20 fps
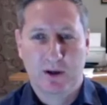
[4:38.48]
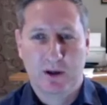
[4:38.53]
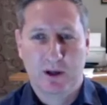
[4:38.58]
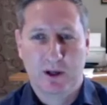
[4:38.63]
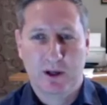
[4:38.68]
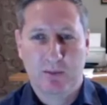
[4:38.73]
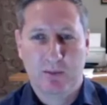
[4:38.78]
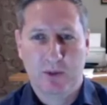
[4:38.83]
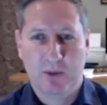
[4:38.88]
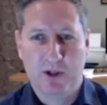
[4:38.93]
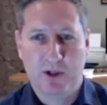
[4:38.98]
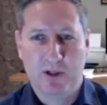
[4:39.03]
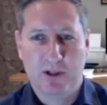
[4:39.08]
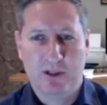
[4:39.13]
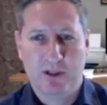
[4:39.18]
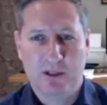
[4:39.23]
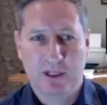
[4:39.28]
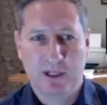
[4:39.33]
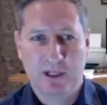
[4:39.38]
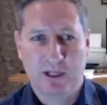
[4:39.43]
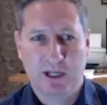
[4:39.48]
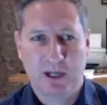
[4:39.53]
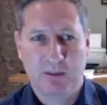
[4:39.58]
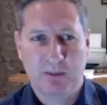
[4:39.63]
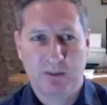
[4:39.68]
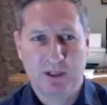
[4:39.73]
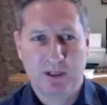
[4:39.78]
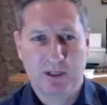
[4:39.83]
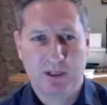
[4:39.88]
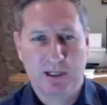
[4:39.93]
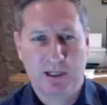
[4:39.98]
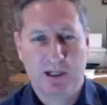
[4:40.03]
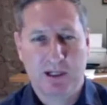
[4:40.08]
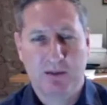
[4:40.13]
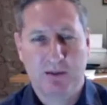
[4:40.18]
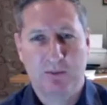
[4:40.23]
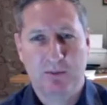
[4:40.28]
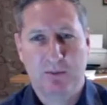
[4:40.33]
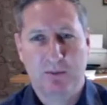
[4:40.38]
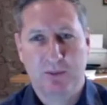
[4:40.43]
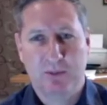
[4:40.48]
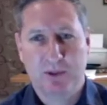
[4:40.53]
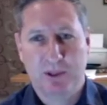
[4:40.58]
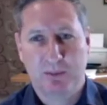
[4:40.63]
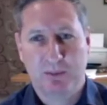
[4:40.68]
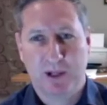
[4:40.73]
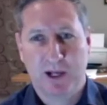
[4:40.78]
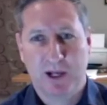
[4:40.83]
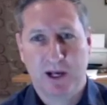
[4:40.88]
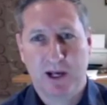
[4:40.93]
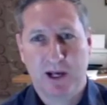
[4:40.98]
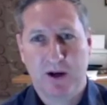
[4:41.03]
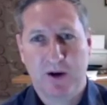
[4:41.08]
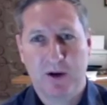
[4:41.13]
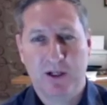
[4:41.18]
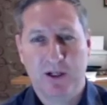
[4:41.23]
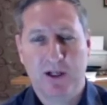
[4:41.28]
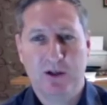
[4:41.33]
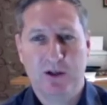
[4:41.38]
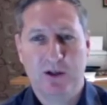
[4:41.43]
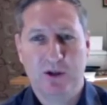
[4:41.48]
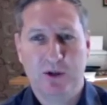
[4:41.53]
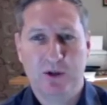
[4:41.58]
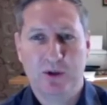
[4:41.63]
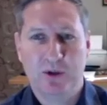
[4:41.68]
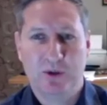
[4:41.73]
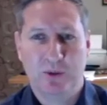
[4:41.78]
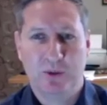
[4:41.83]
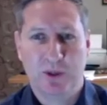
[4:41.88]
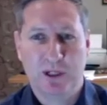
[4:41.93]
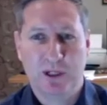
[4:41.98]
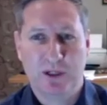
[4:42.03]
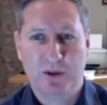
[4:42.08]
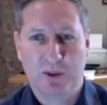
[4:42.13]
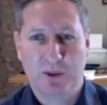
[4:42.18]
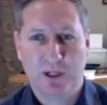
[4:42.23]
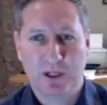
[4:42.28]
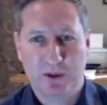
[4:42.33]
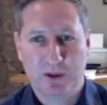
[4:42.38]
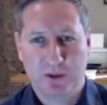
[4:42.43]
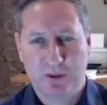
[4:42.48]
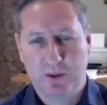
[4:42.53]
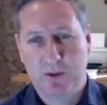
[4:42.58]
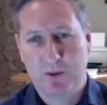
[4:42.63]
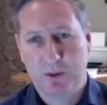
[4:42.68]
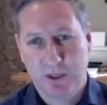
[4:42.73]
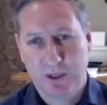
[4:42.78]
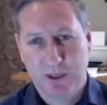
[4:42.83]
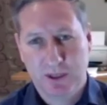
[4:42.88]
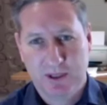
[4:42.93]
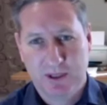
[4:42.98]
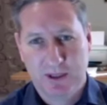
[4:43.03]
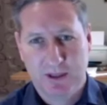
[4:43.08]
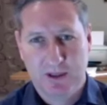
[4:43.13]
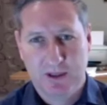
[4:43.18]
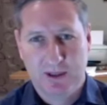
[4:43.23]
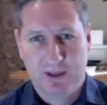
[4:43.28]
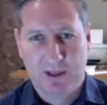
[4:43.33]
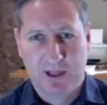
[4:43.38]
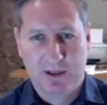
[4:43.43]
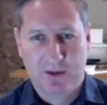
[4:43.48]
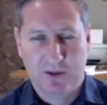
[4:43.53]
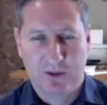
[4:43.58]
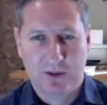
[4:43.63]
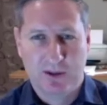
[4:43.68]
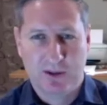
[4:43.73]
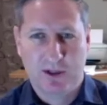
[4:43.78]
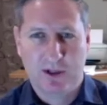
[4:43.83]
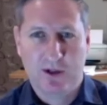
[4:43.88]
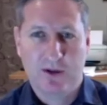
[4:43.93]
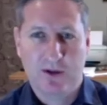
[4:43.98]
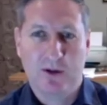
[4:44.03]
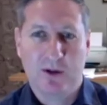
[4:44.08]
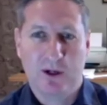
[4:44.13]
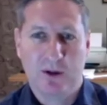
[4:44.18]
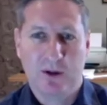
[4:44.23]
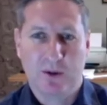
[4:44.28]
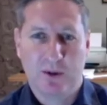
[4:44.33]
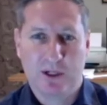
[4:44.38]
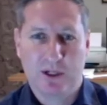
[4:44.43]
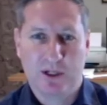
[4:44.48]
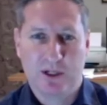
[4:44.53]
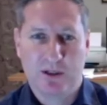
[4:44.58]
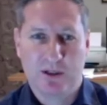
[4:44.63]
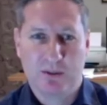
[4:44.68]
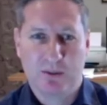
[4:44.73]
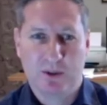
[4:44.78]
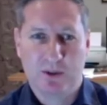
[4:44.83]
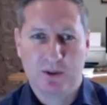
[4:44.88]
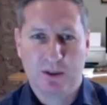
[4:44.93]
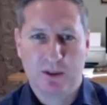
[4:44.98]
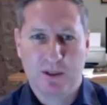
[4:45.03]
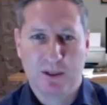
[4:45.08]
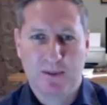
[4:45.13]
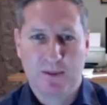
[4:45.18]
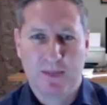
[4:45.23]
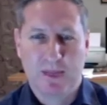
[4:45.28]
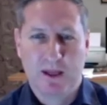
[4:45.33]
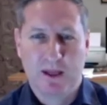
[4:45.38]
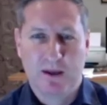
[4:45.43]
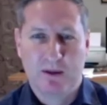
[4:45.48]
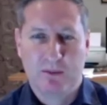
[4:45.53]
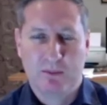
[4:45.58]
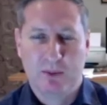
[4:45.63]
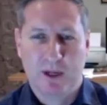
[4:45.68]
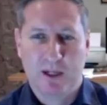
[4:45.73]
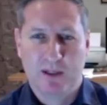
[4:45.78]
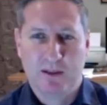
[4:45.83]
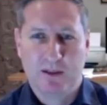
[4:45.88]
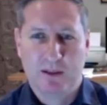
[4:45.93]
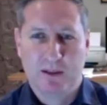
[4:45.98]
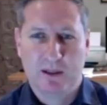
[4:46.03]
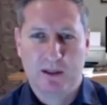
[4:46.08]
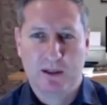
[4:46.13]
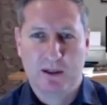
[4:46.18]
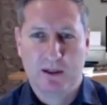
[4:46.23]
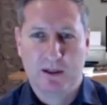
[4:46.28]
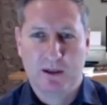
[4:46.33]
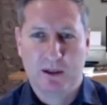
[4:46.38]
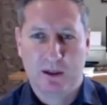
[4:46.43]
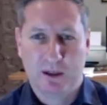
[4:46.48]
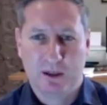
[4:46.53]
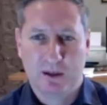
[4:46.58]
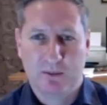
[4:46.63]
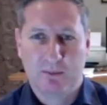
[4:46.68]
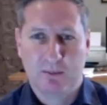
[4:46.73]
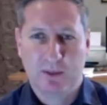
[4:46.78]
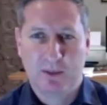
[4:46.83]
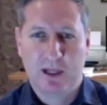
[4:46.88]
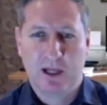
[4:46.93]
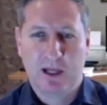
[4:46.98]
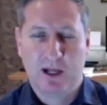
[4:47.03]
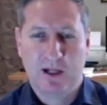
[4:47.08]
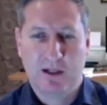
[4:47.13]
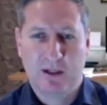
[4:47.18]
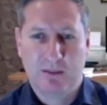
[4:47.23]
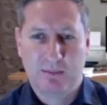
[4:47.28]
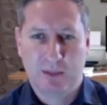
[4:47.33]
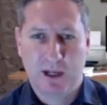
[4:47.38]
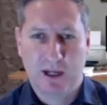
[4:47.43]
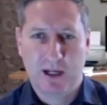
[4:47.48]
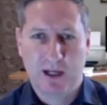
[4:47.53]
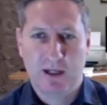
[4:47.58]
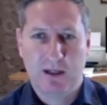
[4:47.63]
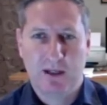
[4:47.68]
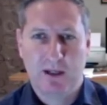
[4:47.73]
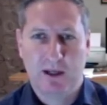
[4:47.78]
emergency can be seen in supplying only in June 2022, that's also questionable. But be that as it may,